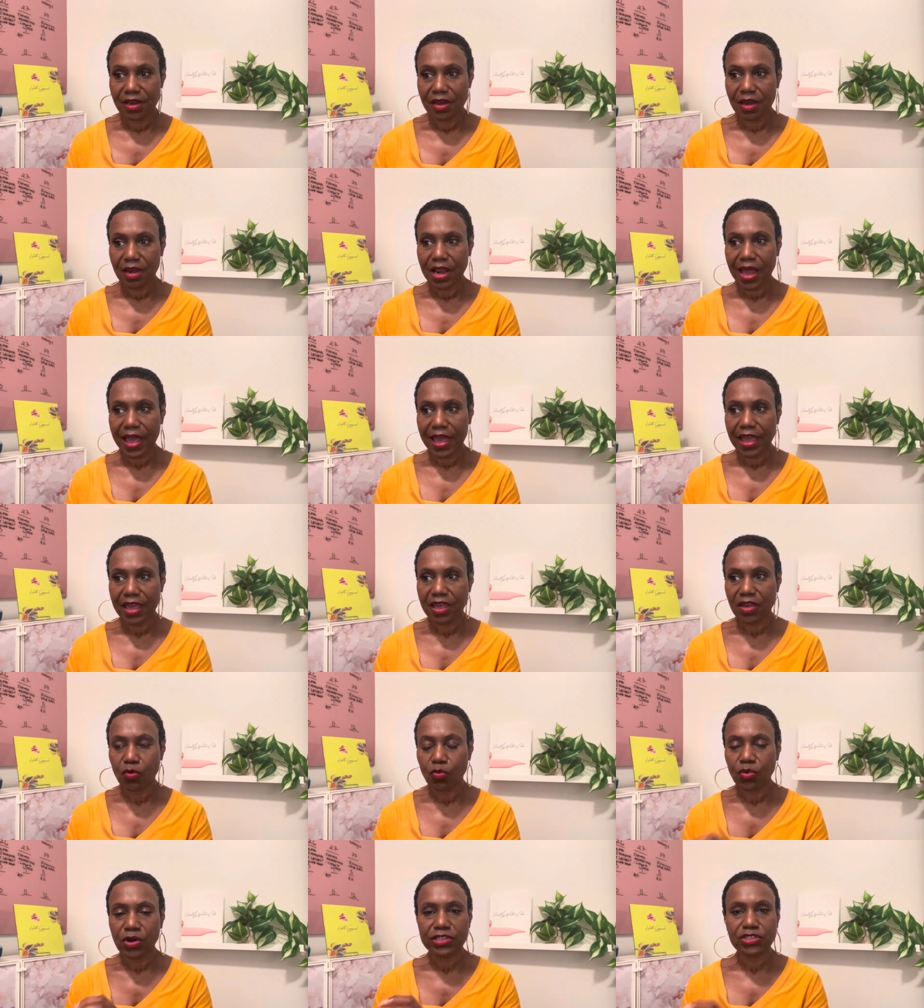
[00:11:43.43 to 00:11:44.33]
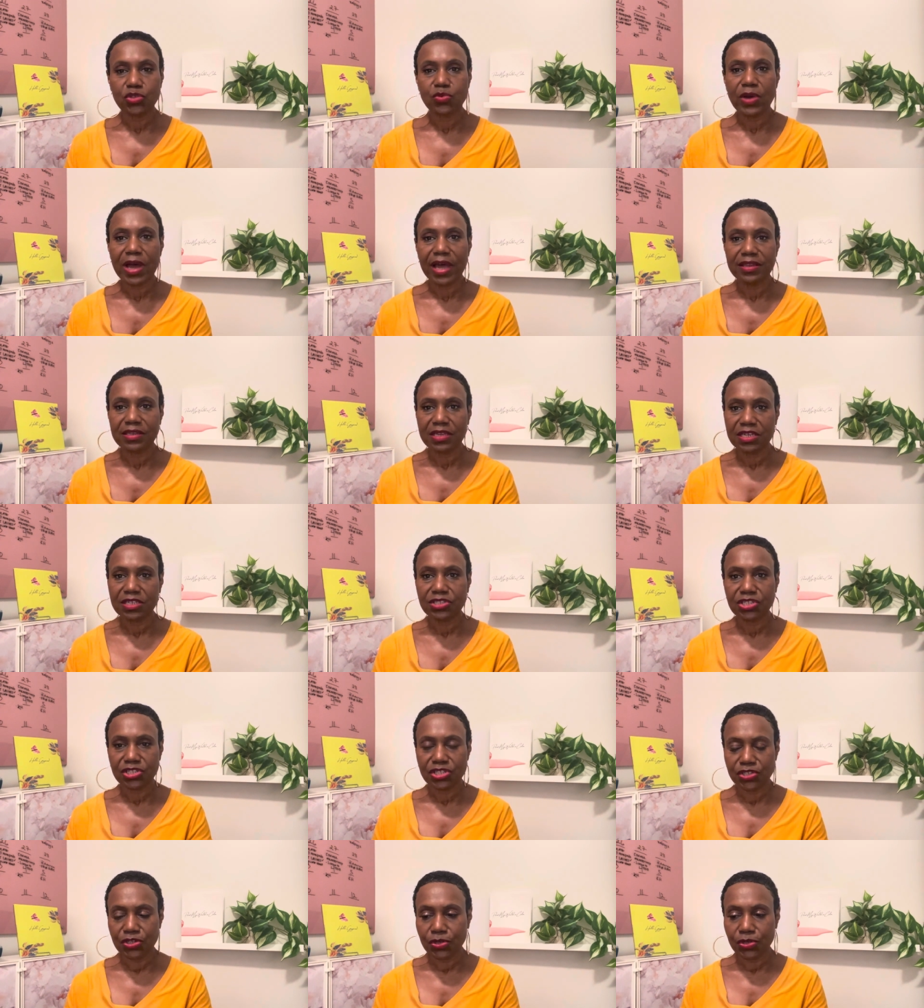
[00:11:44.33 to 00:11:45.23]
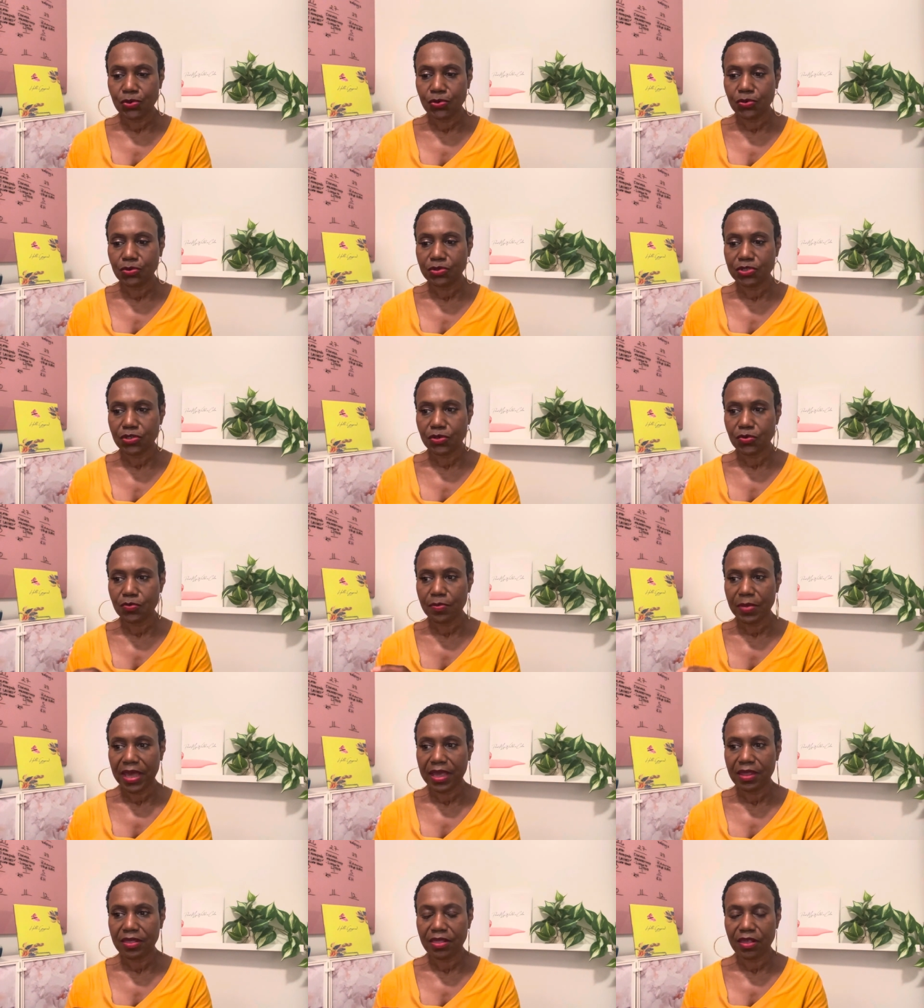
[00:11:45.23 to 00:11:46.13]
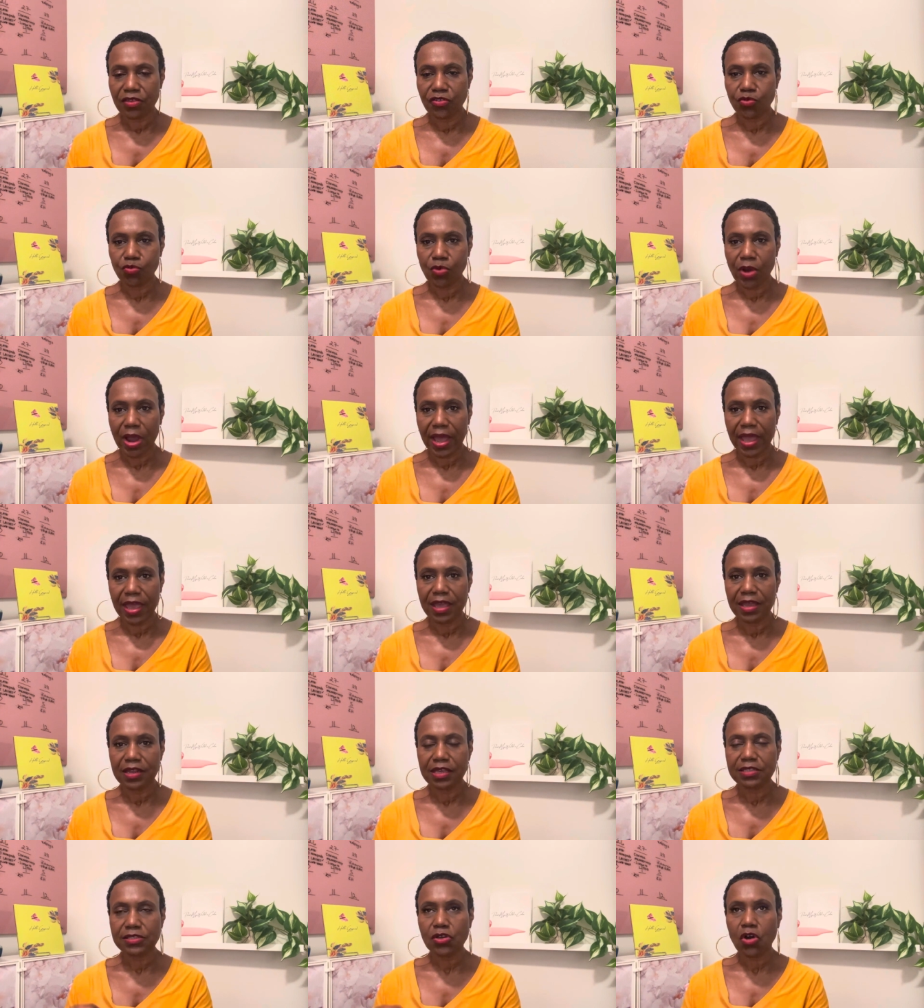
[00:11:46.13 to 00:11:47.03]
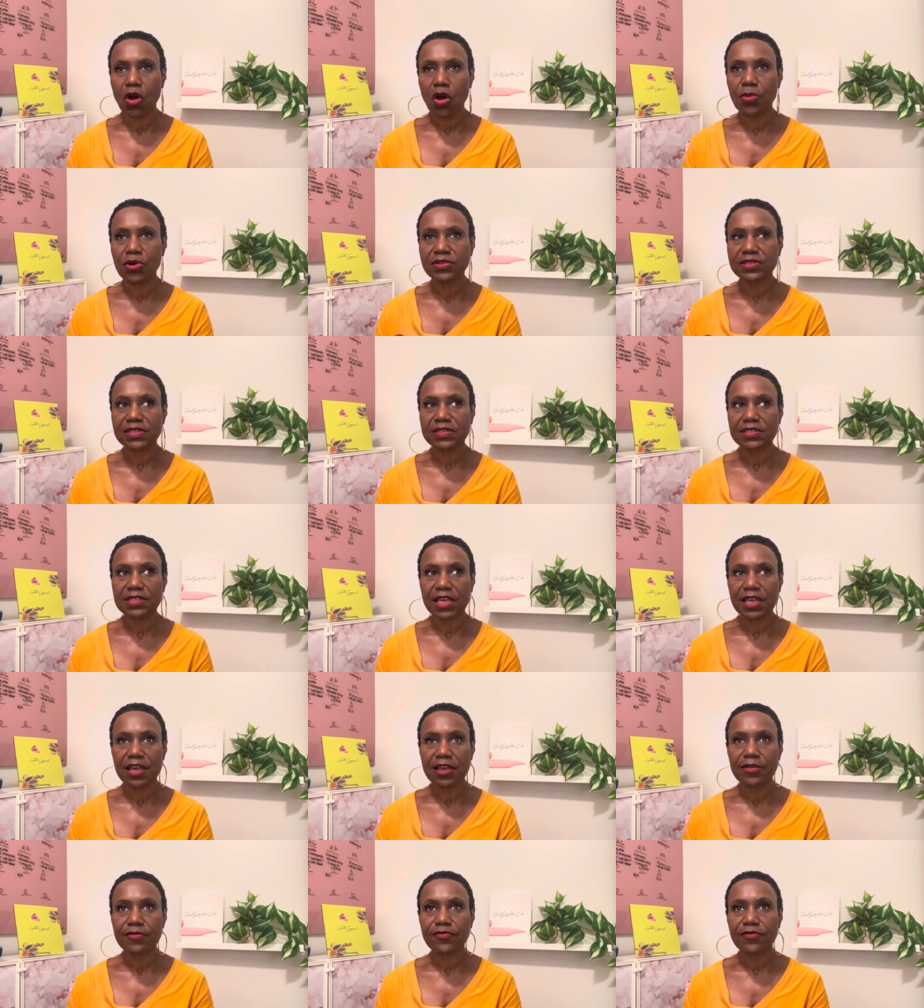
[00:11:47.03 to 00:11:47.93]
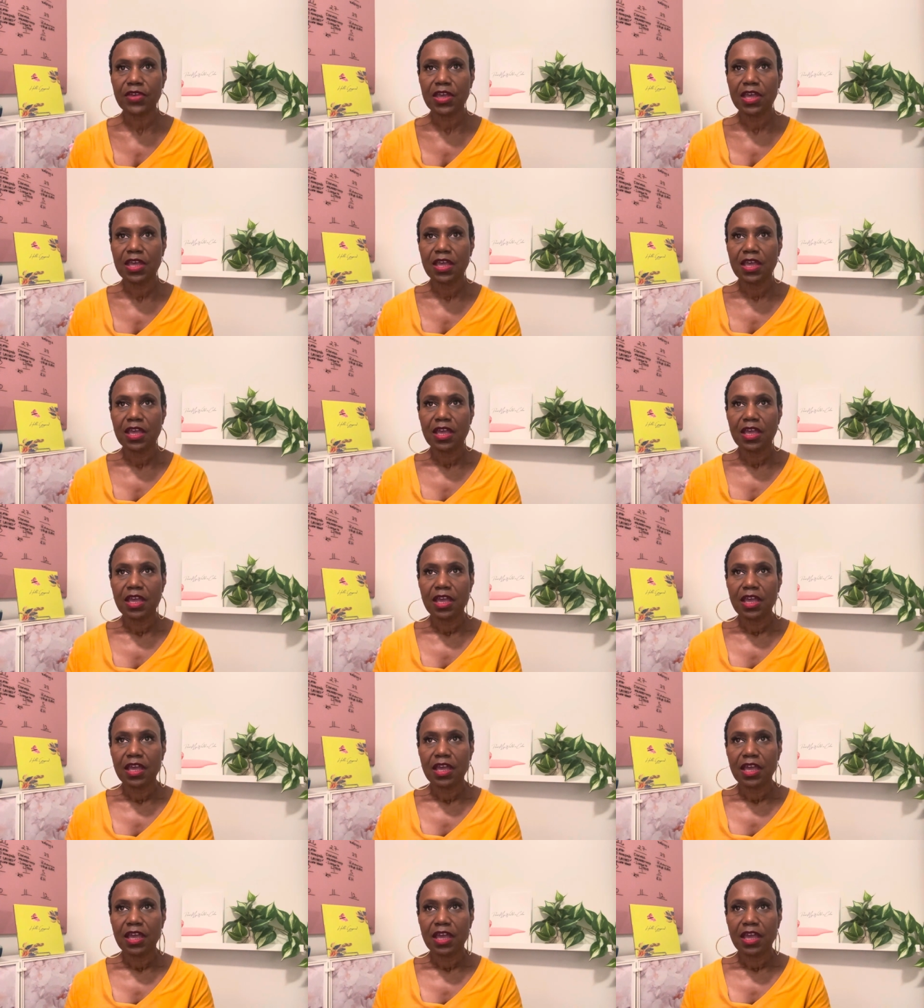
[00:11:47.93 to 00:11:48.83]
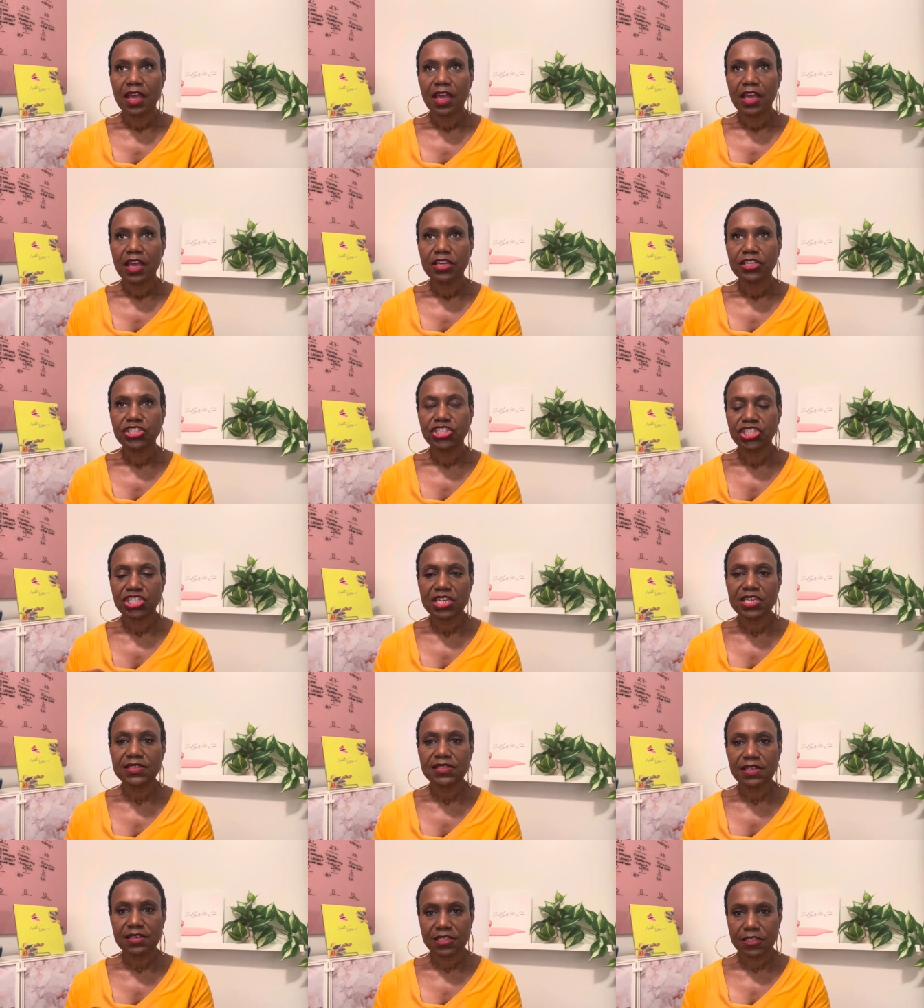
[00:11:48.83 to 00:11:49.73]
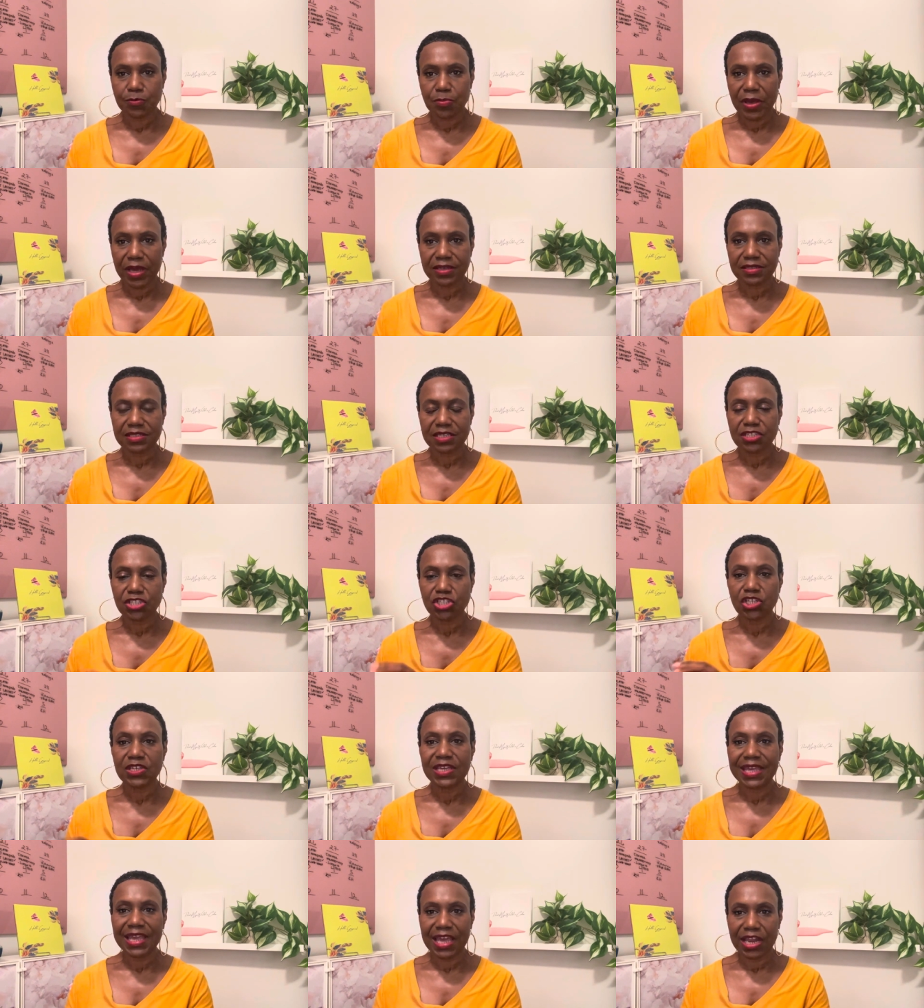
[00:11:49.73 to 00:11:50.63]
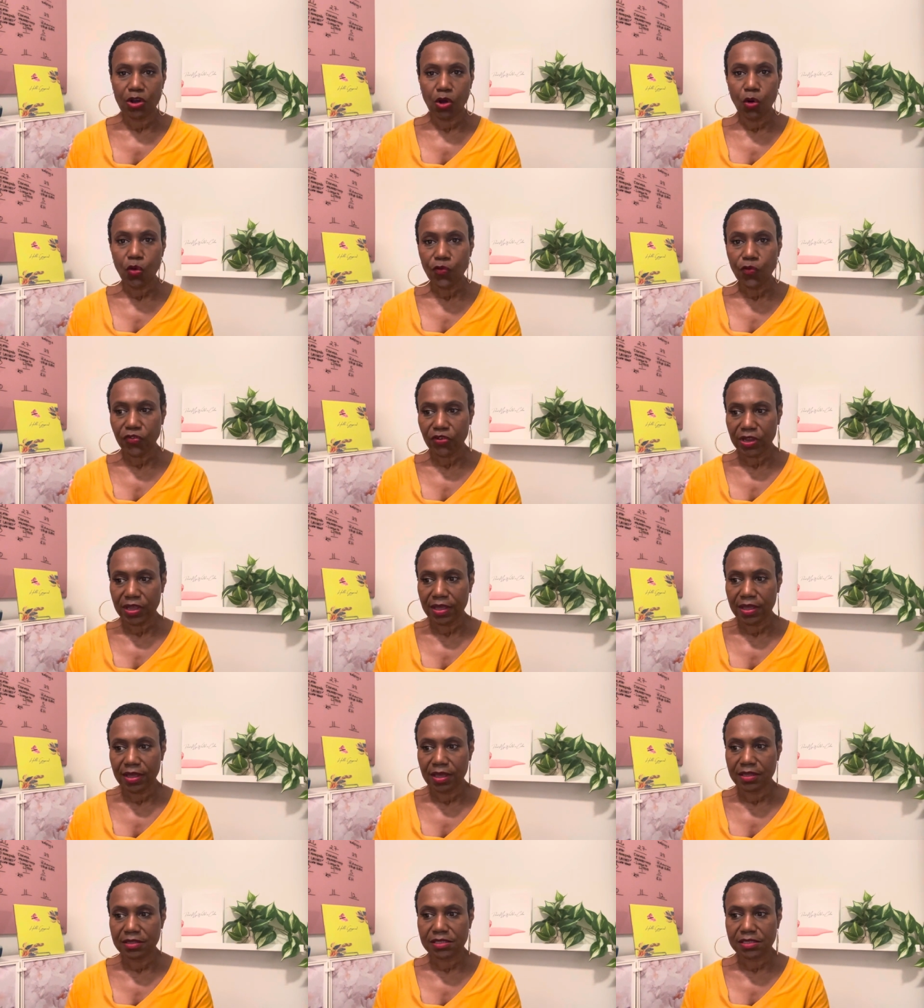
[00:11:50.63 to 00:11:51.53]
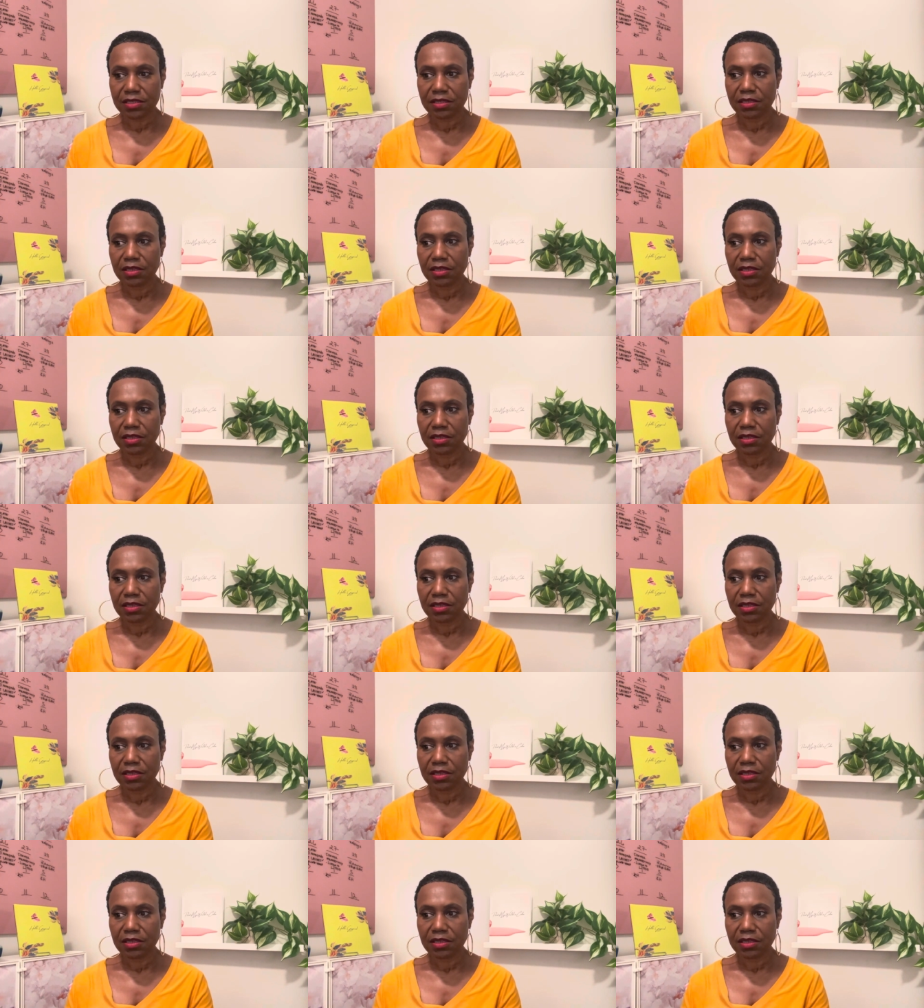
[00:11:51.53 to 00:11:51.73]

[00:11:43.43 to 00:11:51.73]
Like, what do I need to do to make this right? It's almost as if she's expected to get over it